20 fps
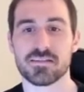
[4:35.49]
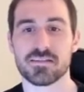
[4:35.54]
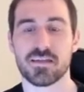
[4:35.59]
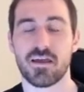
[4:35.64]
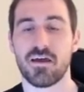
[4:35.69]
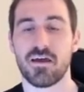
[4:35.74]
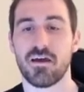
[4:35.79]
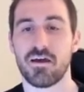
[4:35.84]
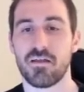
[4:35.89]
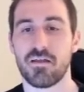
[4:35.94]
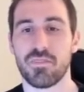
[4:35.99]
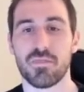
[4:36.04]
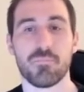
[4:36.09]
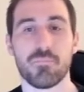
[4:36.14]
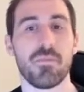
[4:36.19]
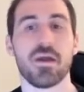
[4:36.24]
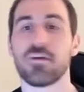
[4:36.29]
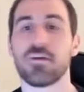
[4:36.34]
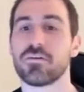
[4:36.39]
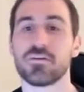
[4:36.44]
the
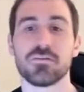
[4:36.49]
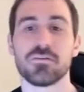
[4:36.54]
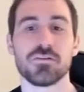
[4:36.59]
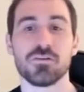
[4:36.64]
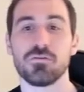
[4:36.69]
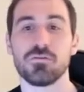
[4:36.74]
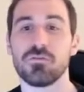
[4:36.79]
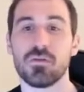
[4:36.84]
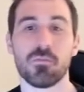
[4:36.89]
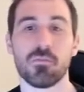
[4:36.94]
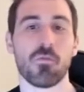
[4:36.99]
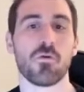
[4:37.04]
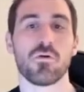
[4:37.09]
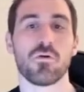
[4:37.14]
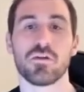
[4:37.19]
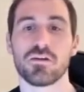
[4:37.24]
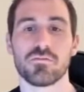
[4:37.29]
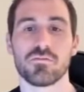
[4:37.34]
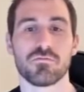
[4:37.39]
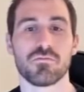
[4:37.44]
better you do, the more
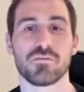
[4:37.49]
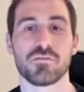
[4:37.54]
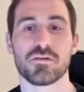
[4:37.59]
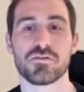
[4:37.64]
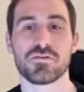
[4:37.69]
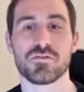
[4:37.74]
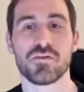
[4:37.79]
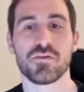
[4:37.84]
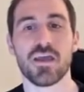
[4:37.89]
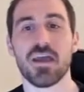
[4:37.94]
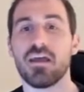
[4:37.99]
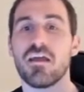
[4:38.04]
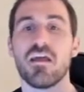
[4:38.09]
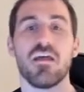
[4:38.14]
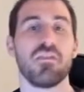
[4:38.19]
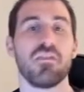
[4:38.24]
reviews you get,